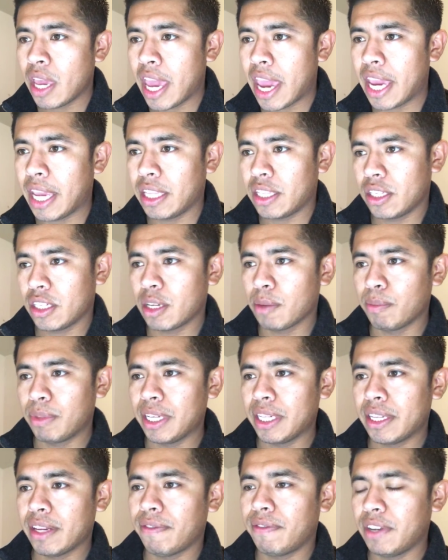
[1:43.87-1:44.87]
8,
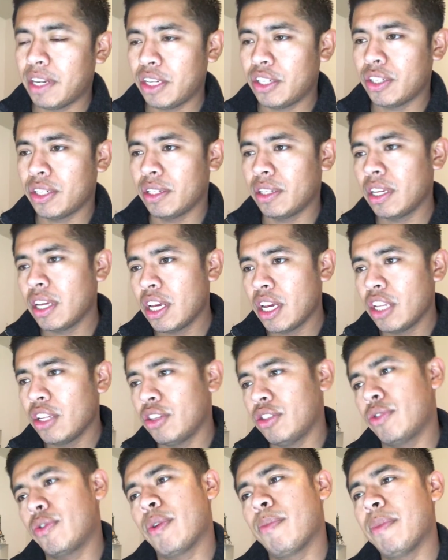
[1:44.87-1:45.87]
complete definition,
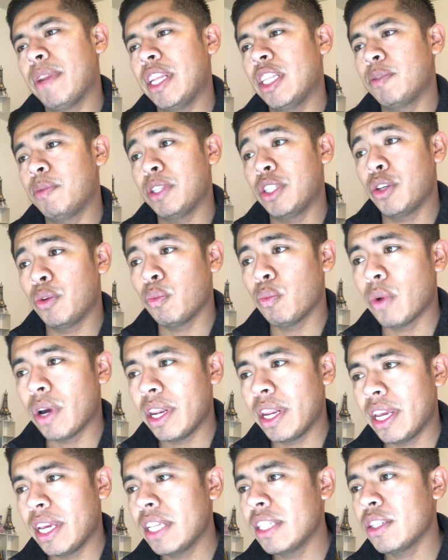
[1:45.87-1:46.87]
discriminates between
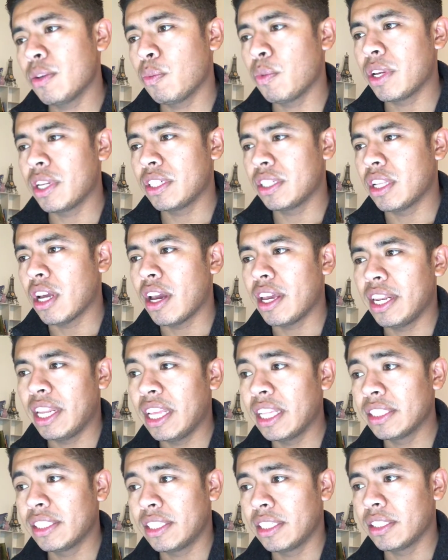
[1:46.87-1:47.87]
what is and what is not an
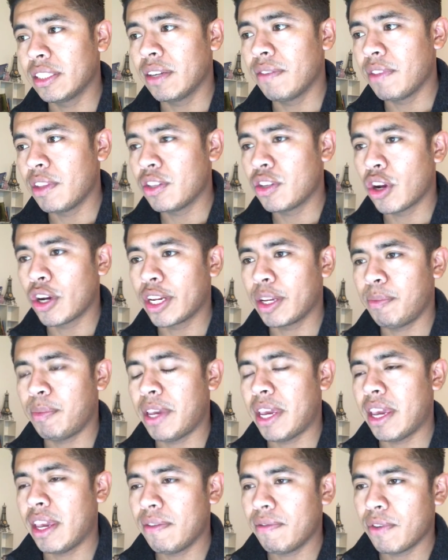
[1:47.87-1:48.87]
instance of the target
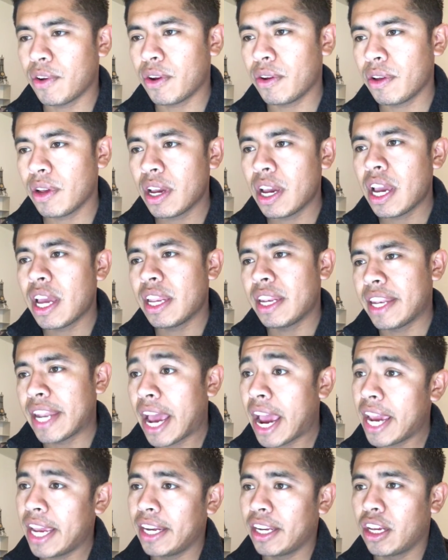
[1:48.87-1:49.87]
behavior.
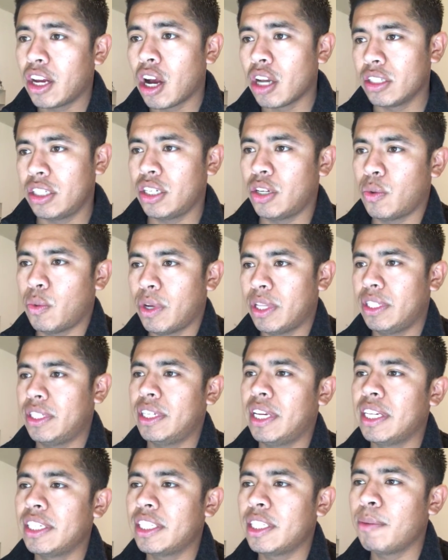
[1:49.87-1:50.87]
9, consequence,
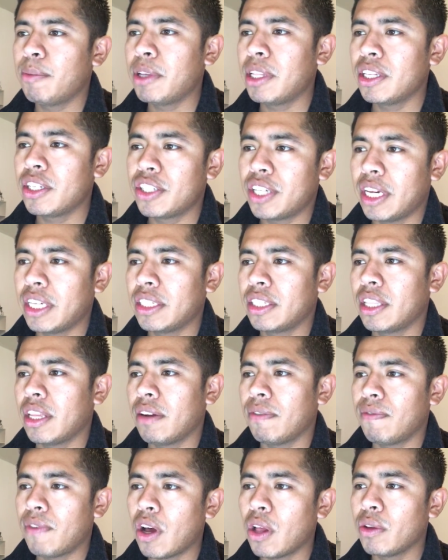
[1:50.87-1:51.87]
a stimulus change
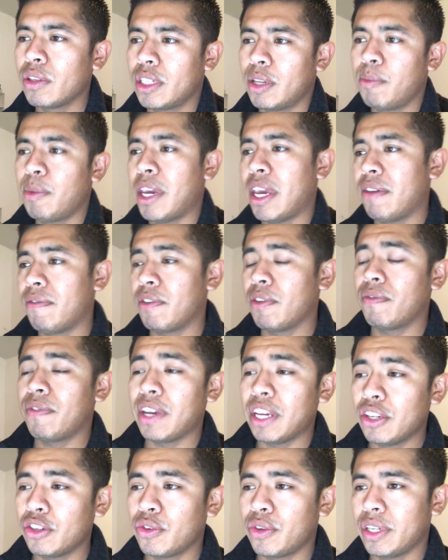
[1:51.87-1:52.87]
that follows a behavior of
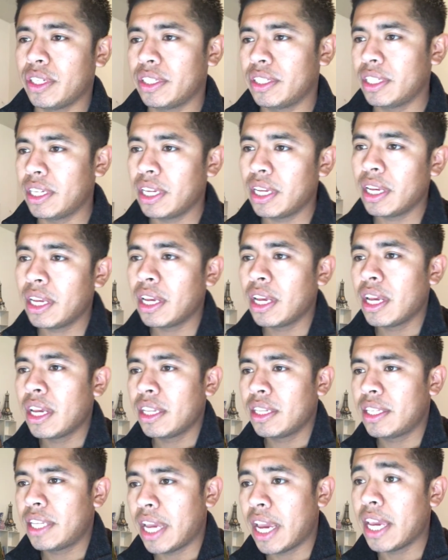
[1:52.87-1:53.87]
interest.
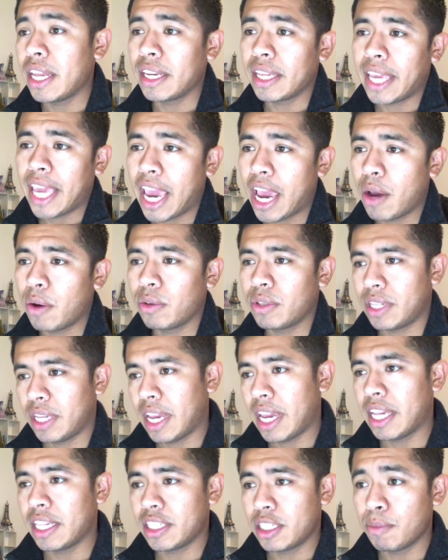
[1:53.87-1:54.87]
10, count,
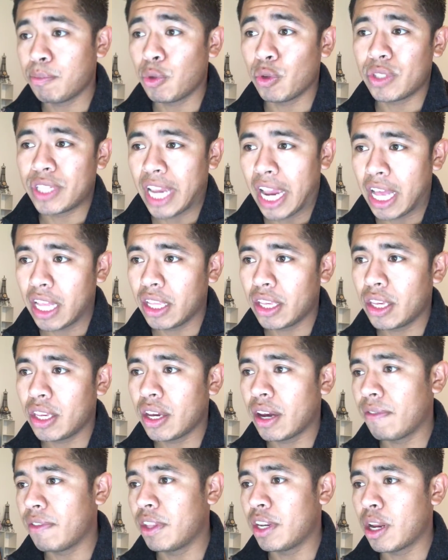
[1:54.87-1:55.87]
a simple tally
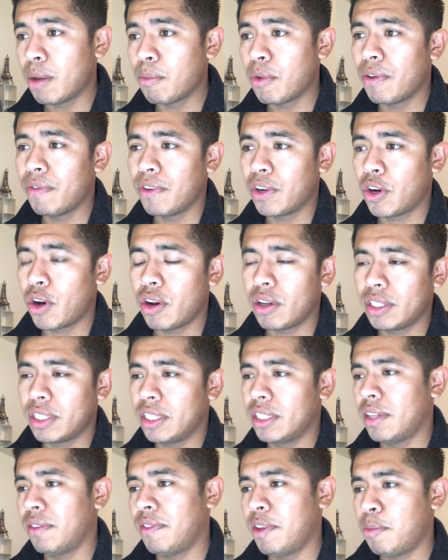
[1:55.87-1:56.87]
of the number of
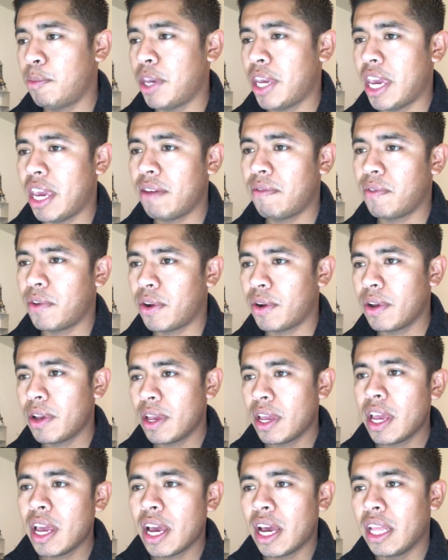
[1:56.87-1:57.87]
occurrences of a behavior.
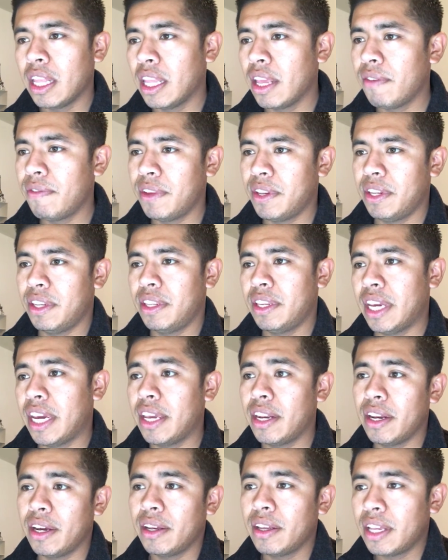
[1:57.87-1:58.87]
11,
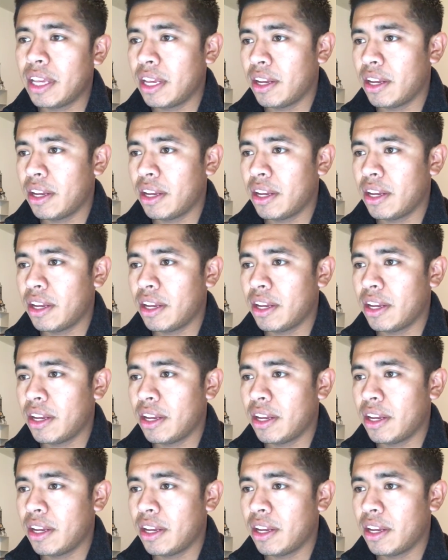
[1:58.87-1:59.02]
data,